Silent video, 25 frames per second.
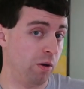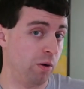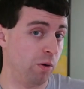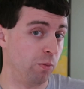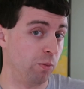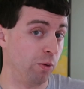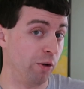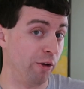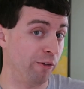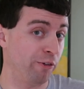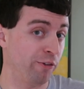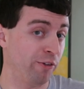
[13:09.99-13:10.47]

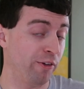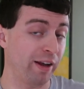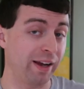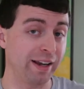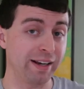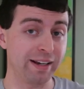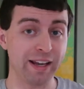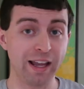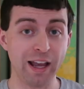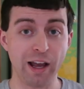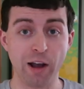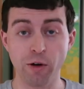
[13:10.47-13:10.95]
We'll
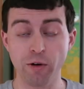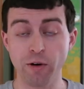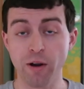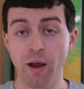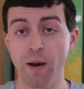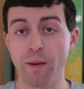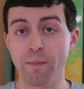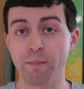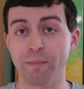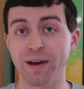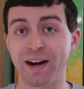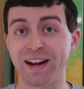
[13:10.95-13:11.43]
find out,
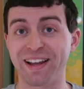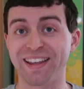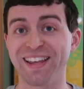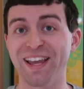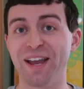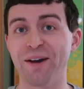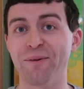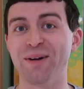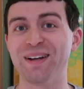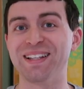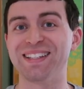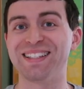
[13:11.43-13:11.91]
but I
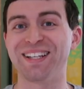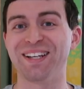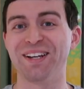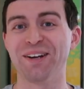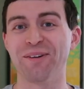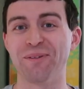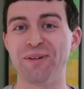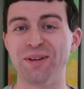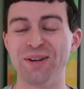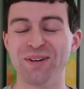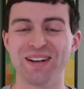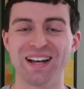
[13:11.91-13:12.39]
can't wait to
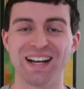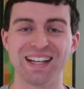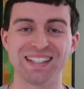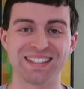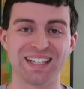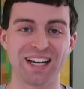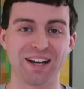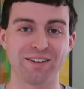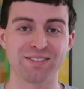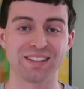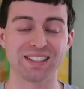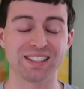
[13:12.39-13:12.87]
hear what you guys
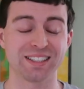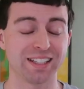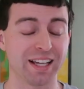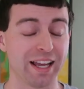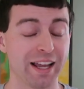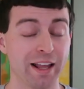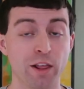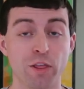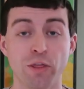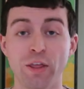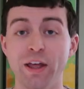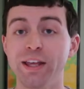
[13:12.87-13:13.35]
have to
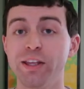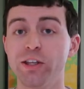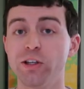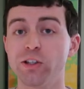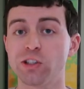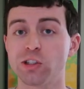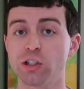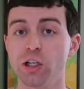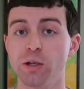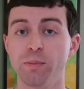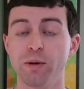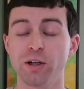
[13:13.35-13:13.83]
say. Thank you
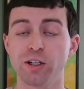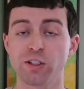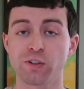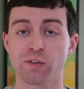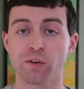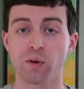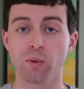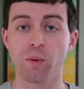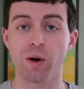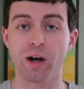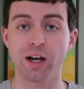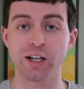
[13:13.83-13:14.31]
so much
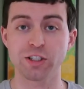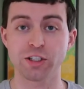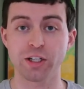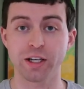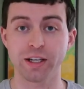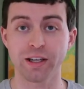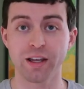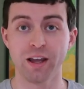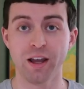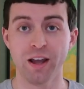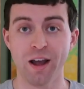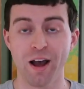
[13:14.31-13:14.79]
for
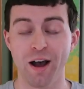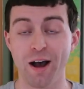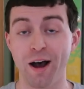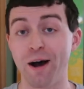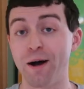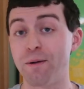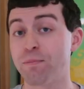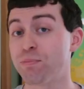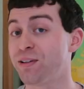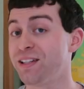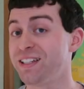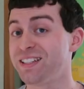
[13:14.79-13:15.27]
watching.
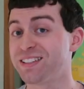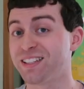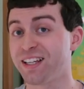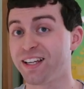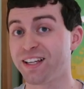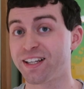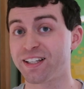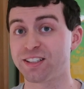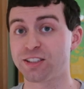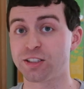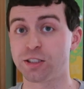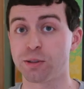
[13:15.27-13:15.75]
Please
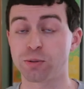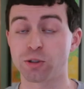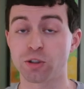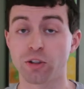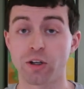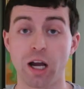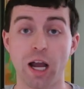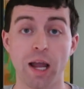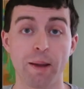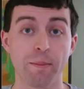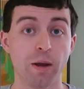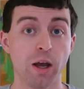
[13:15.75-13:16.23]
like and
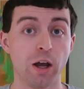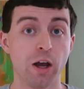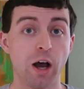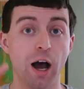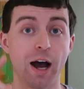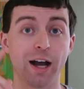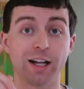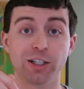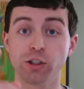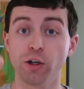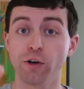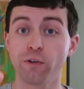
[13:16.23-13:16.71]
subscribe.
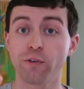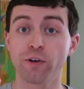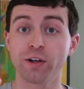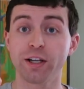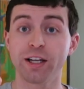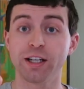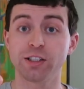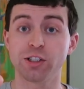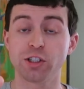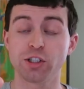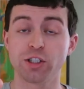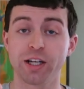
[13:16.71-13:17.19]
Don't
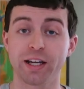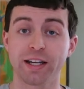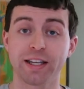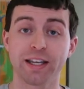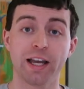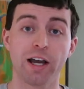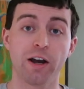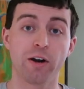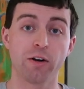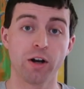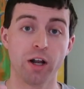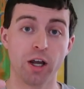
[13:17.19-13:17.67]
forget to check
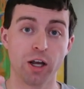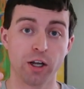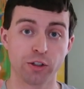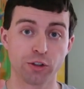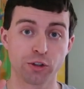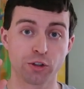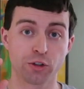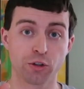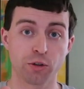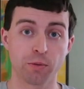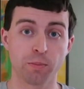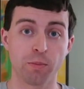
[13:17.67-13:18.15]
out
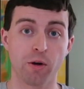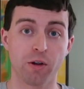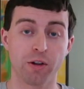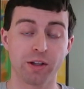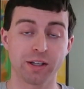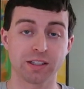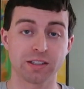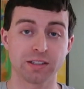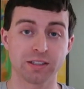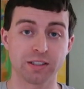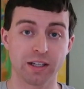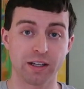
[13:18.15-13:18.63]
TRU
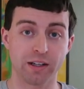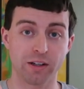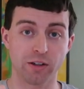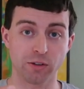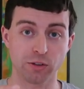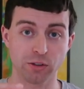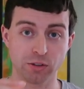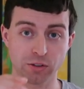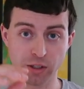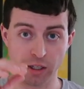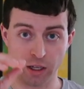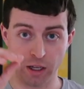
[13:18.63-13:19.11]
Ball
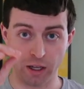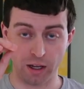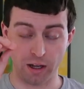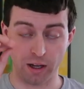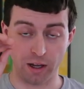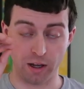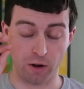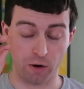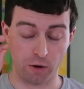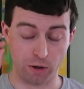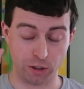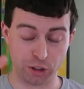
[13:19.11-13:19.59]
Axcel's
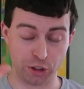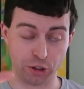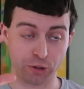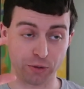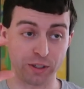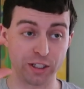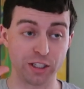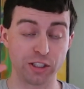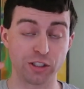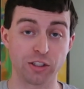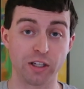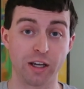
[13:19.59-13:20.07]

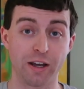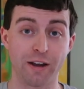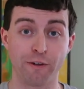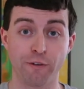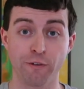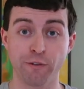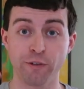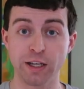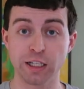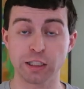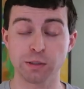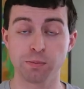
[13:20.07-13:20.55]
Archery's
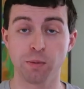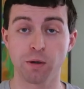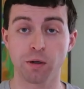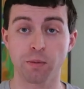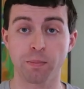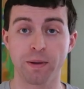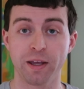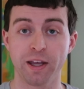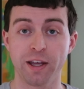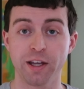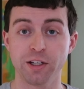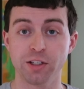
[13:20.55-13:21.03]

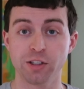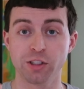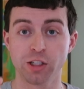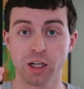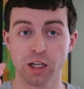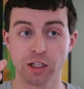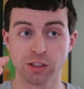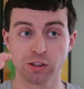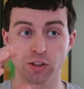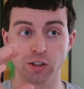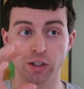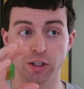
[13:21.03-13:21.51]
Facebook page,
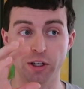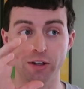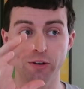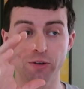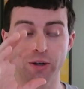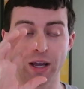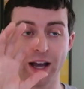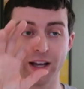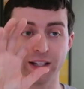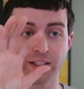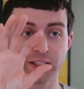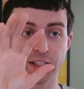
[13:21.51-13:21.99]
so you
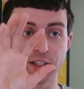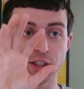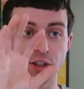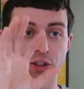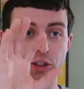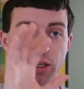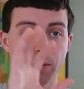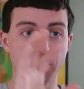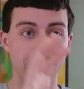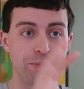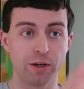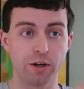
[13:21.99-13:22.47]
guys can
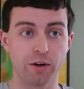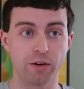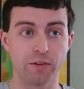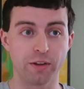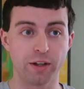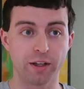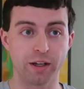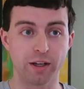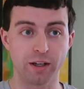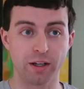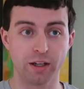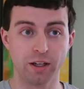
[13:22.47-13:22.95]
jump in on
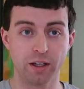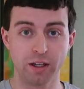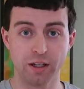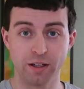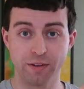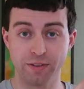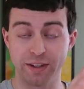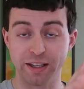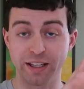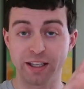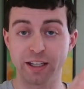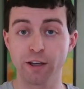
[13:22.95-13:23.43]
the
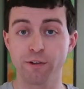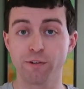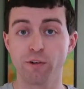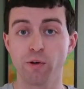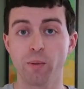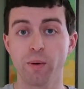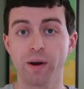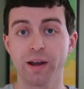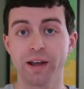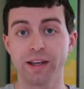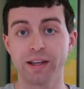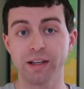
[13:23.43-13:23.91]

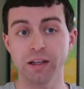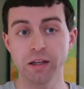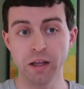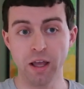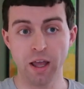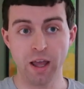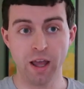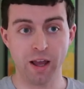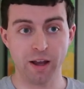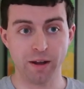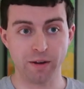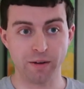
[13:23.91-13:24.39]
giveaway.
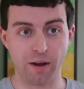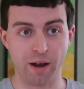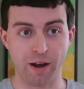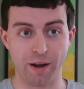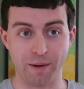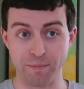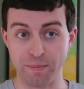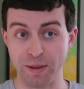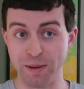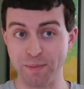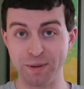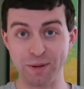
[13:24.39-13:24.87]

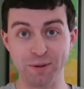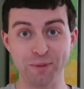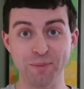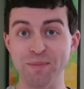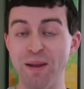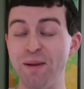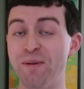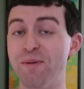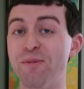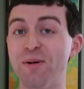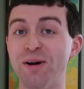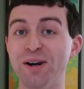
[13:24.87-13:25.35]

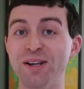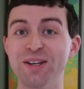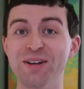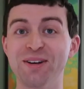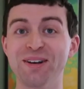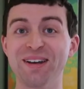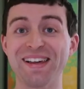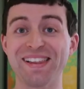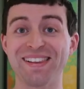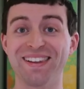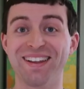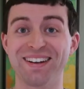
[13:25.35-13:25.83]
Maybe one of you
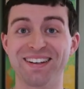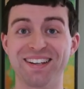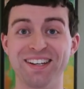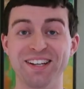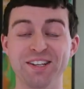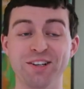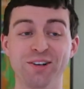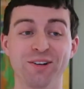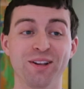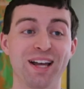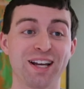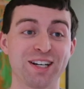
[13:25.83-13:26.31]
get lucky
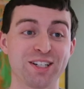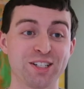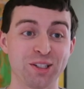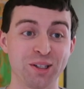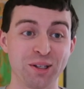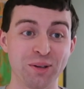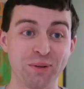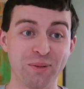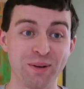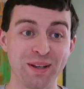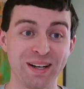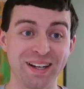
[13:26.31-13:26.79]
and you'll
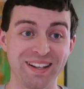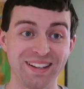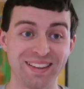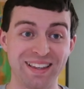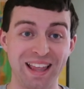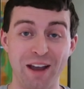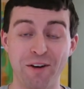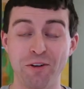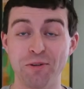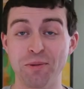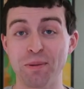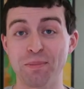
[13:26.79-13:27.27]
actually win it.
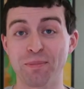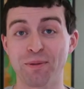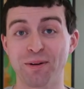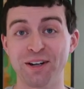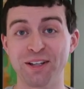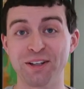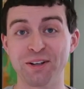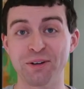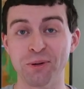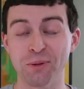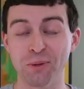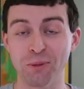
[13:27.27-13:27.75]
That would be
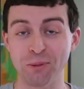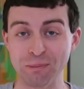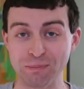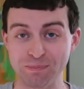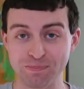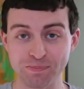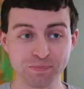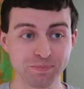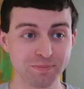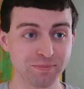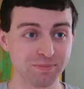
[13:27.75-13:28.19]
pretty cool.